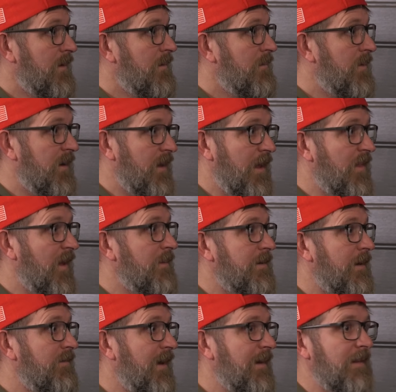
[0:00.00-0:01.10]
but anything
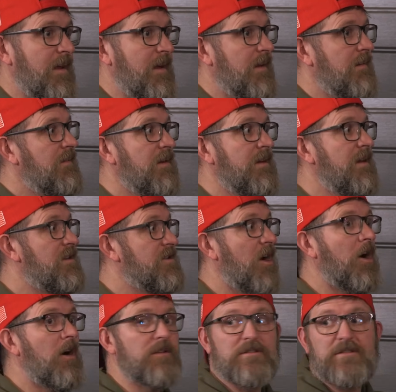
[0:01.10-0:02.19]
above that line is
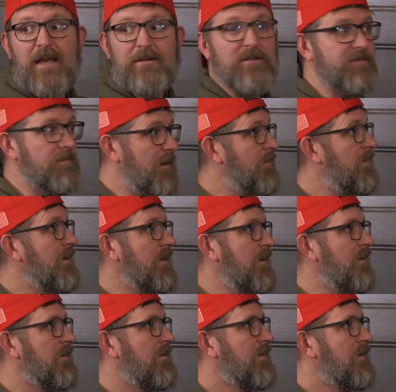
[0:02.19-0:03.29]
all on the table for me to beat
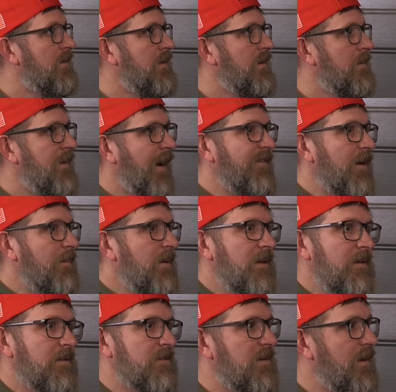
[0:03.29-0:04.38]
you. But after I beat
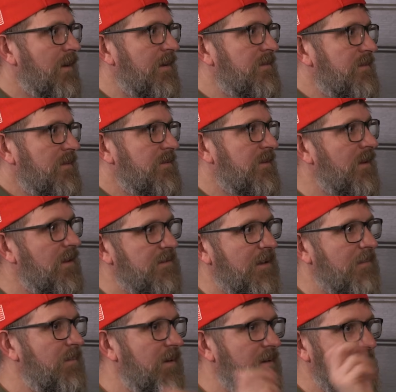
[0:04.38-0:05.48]
you, it's
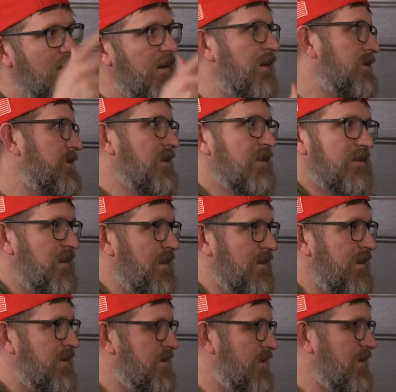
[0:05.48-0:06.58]
like beer and darts.
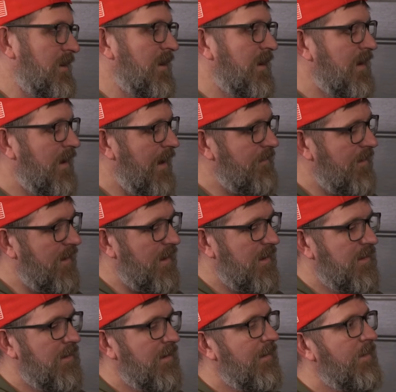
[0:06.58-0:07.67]
And so I'm like,
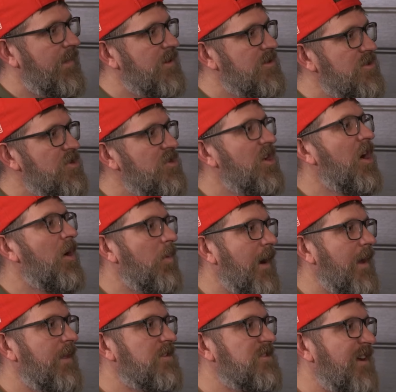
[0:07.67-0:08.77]
there's no way
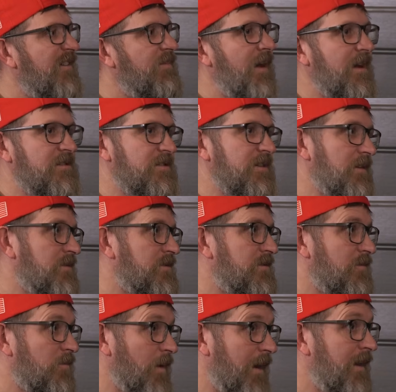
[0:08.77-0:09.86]
that Jeff Bezos
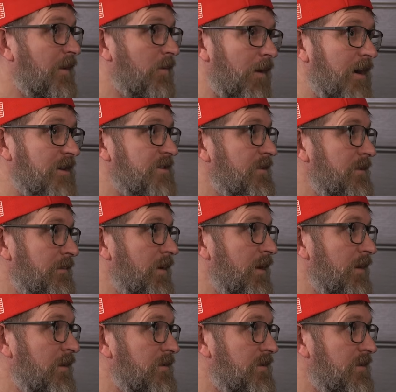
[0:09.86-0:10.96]
running the Washington
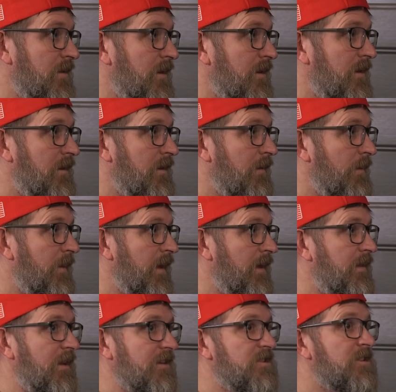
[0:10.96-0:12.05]
Post
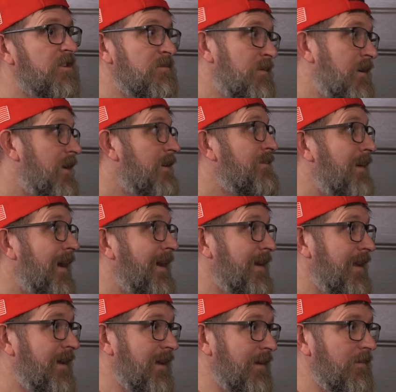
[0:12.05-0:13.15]
that smeared my
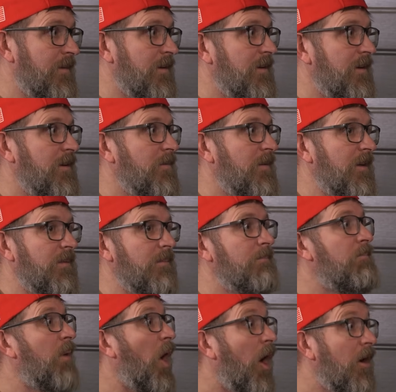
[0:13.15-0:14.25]
name with
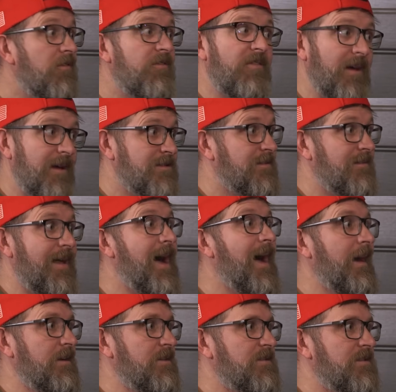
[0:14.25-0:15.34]
bald-faced
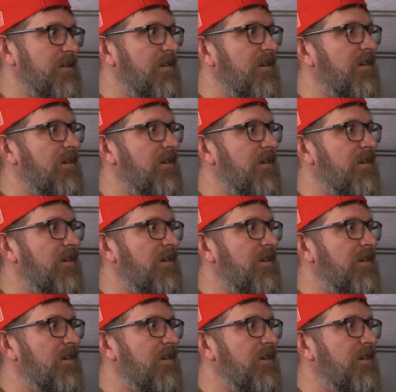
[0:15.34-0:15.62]
lies